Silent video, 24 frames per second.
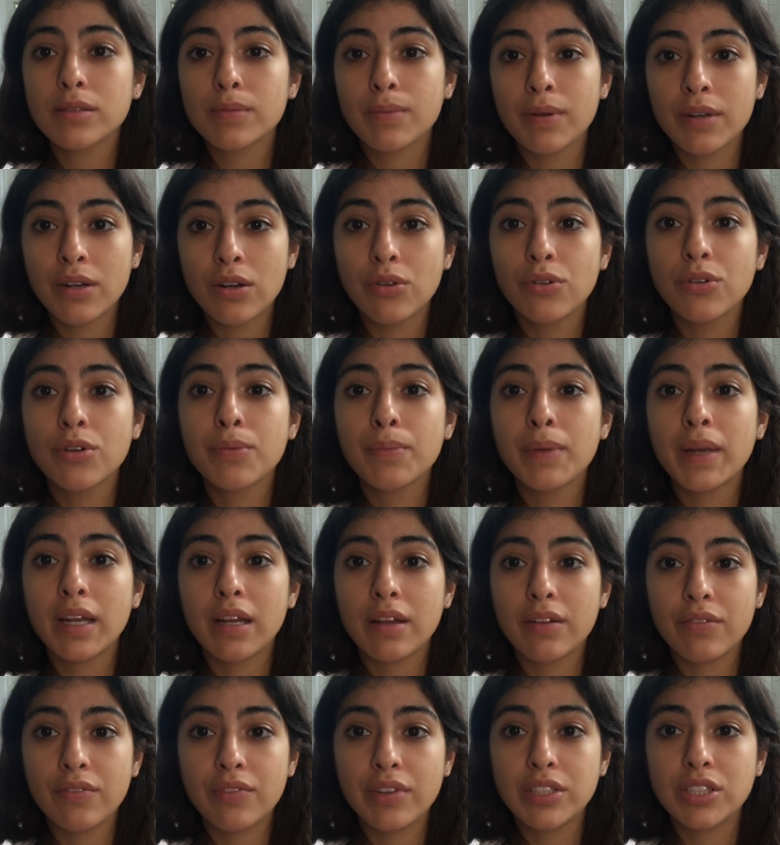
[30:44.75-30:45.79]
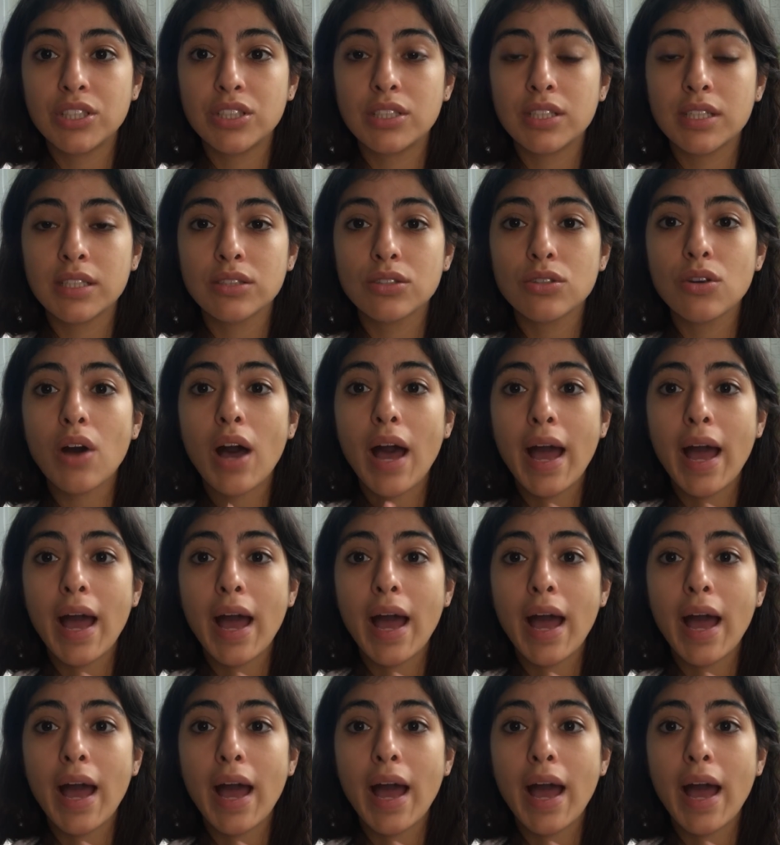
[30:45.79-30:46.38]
Splenodermine and VG Tinsel,